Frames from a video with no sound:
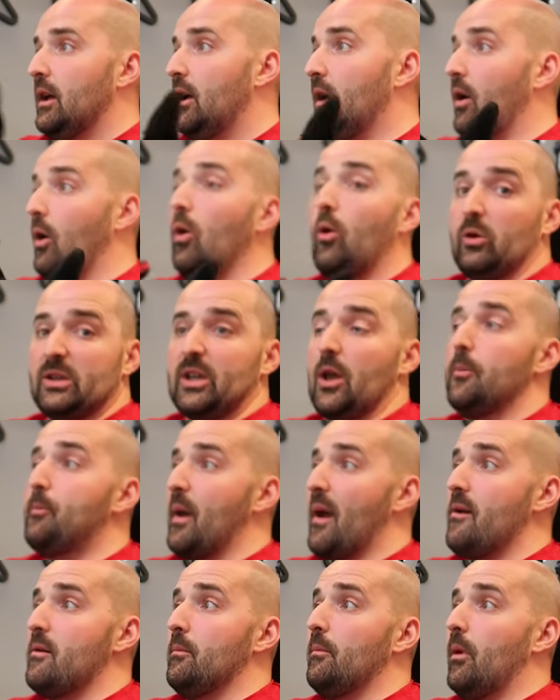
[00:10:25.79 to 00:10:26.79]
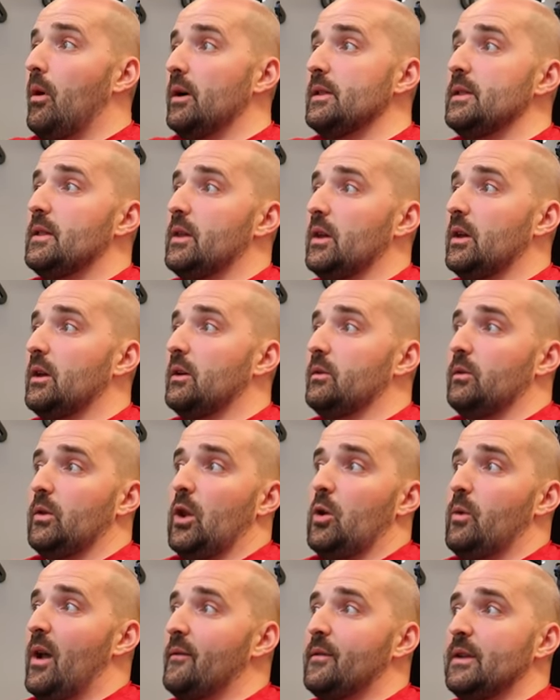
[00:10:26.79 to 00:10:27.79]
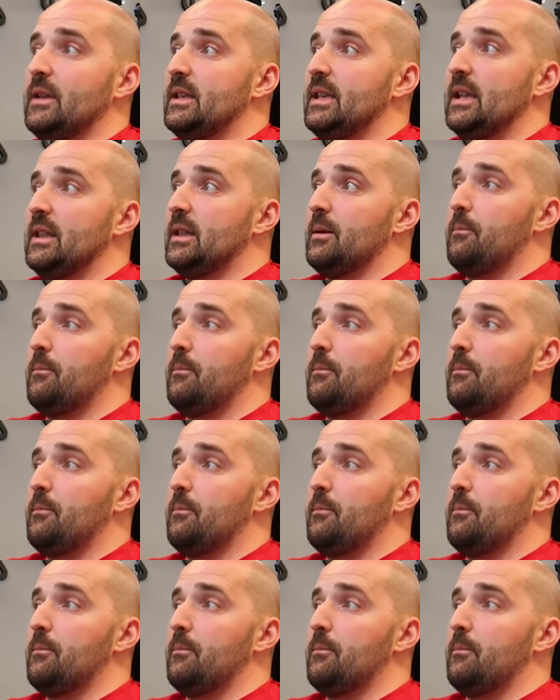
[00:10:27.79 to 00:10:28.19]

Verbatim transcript: Uh, also, bear in mind that whoever did